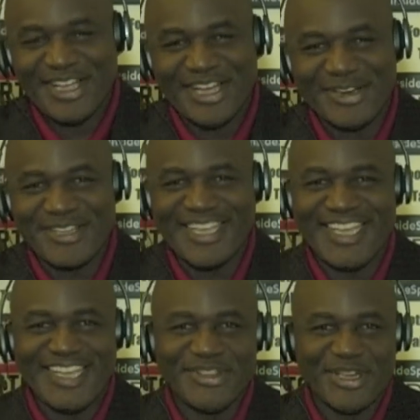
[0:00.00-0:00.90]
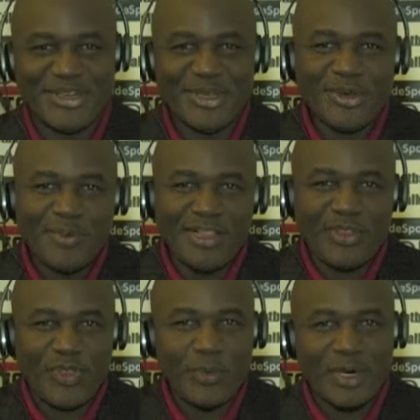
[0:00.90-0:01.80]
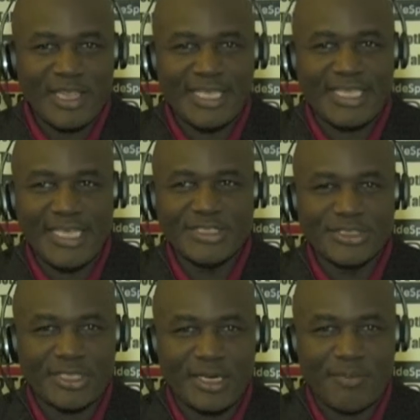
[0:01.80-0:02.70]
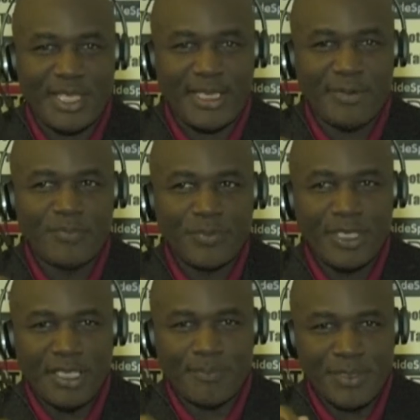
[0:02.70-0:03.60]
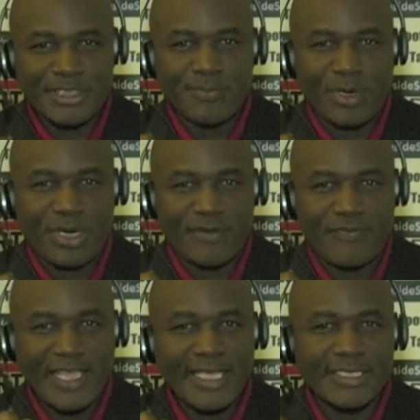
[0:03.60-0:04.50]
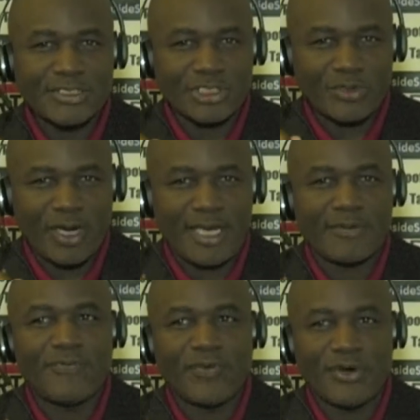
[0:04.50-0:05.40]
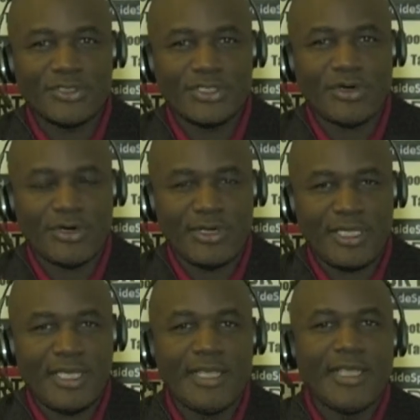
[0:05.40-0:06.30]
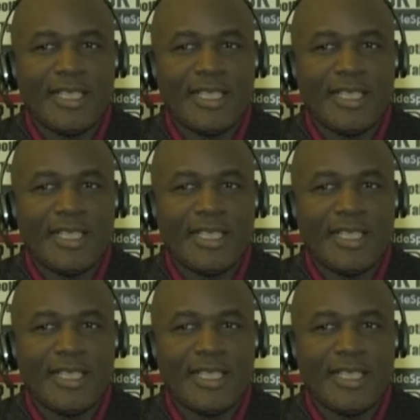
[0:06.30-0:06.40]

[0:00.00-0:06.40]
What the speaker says: Okay, and then, I think one of the keys is going to be Pittsburgh, if they can strike first early,